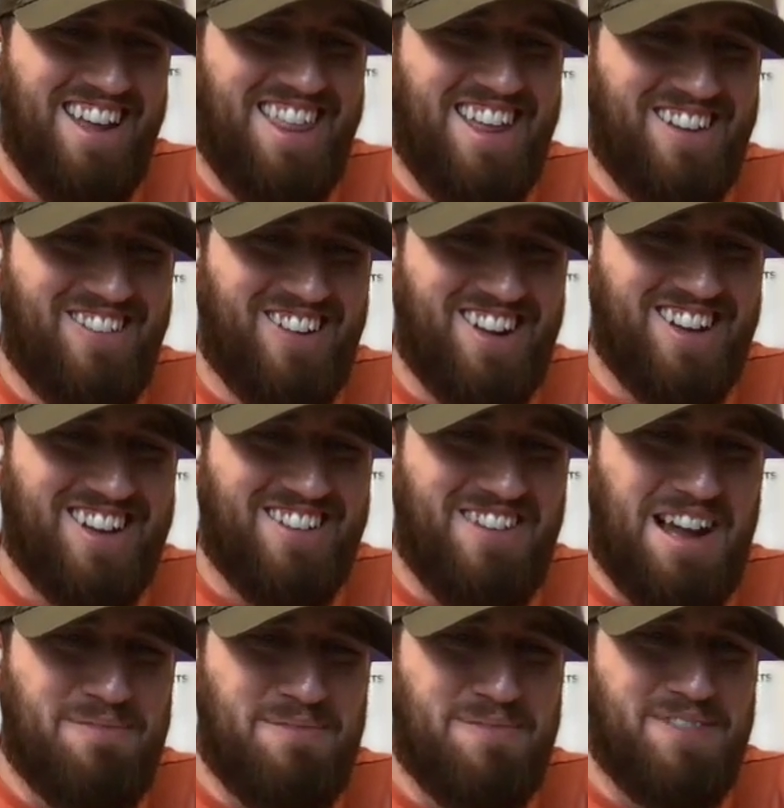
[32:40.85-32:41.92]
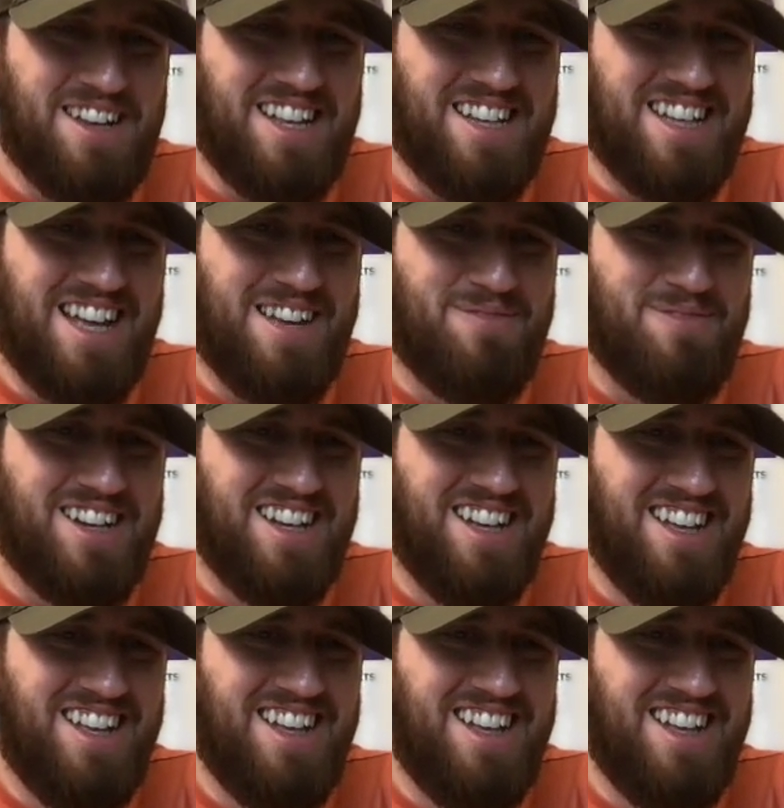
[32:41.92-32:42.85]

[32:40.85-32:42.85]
think we're good to wrap up anytime. But